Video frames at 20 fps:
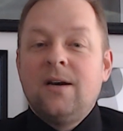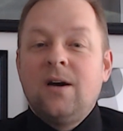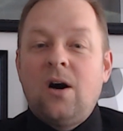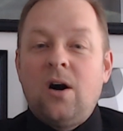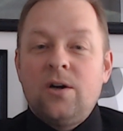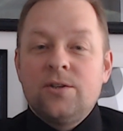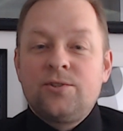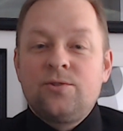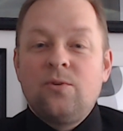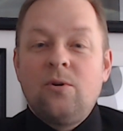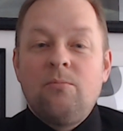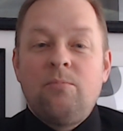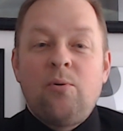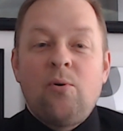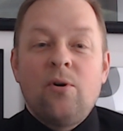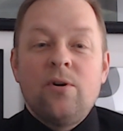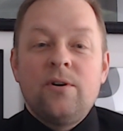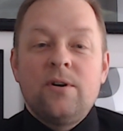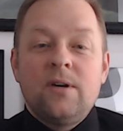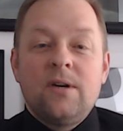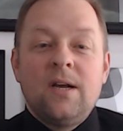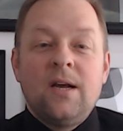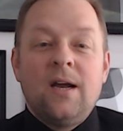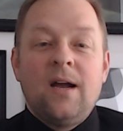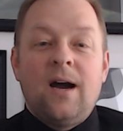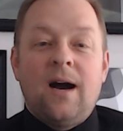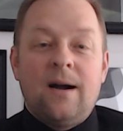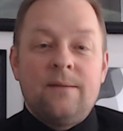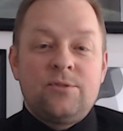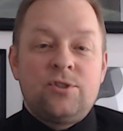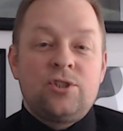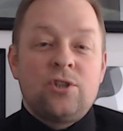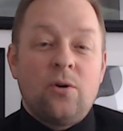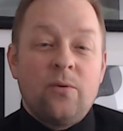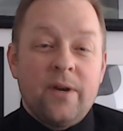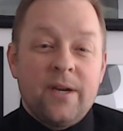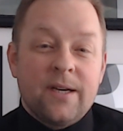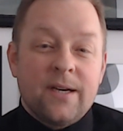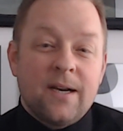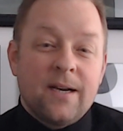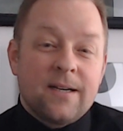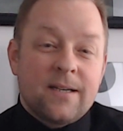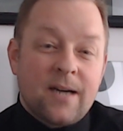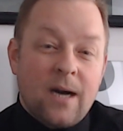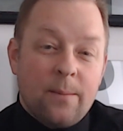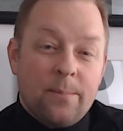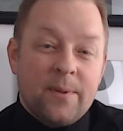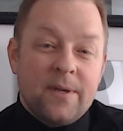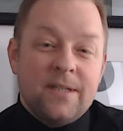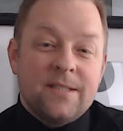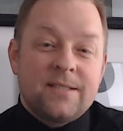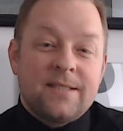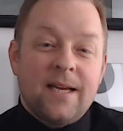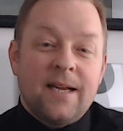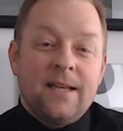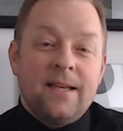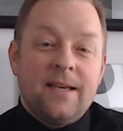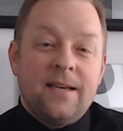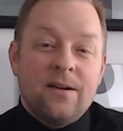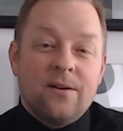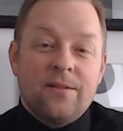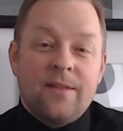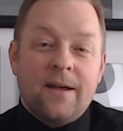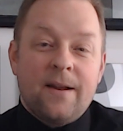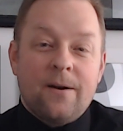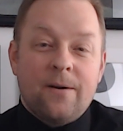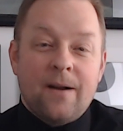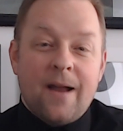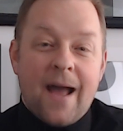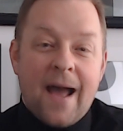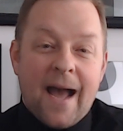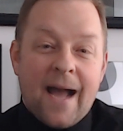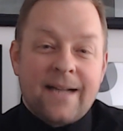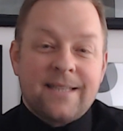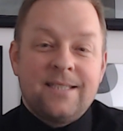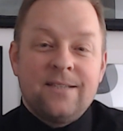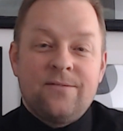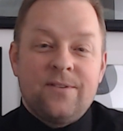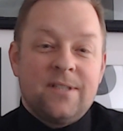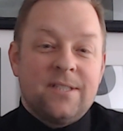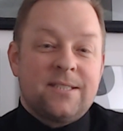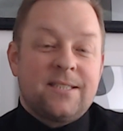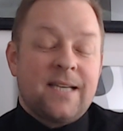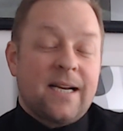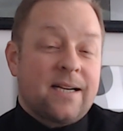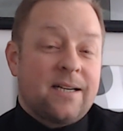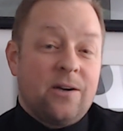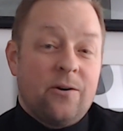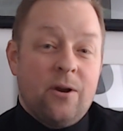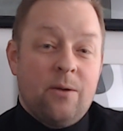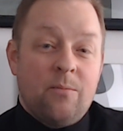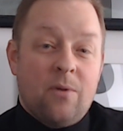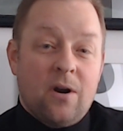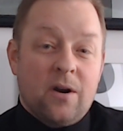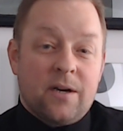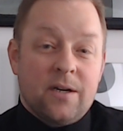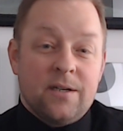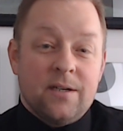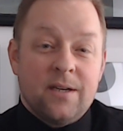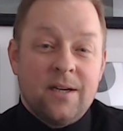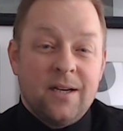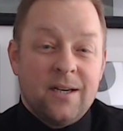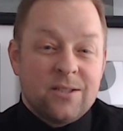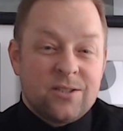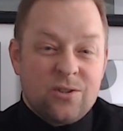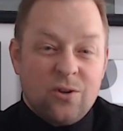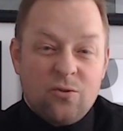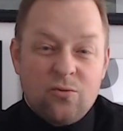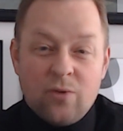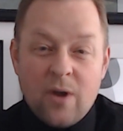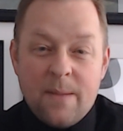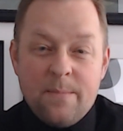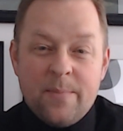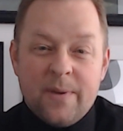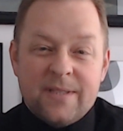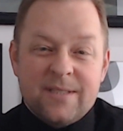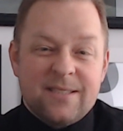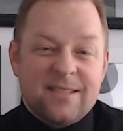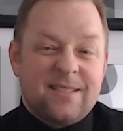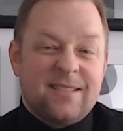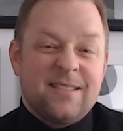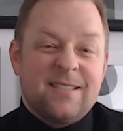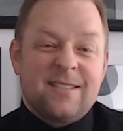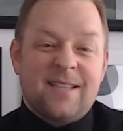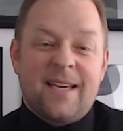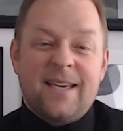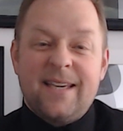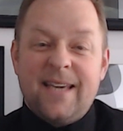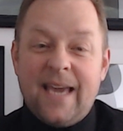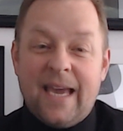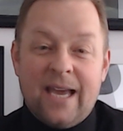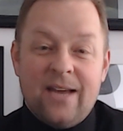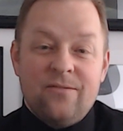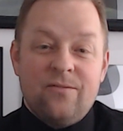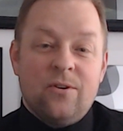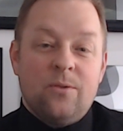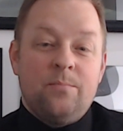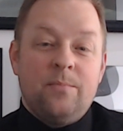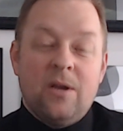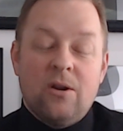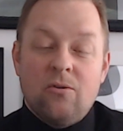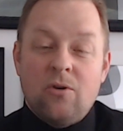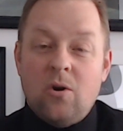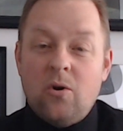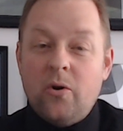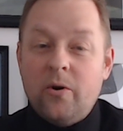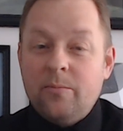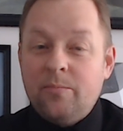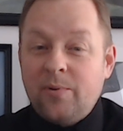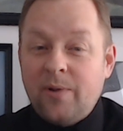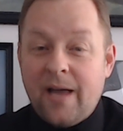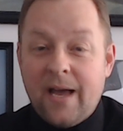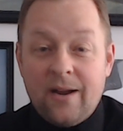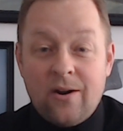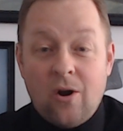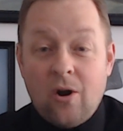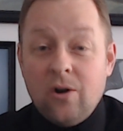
Also important, I'm showing companies that here that are active in the secondary market. So great businesses like Canva, Miro, and Plaid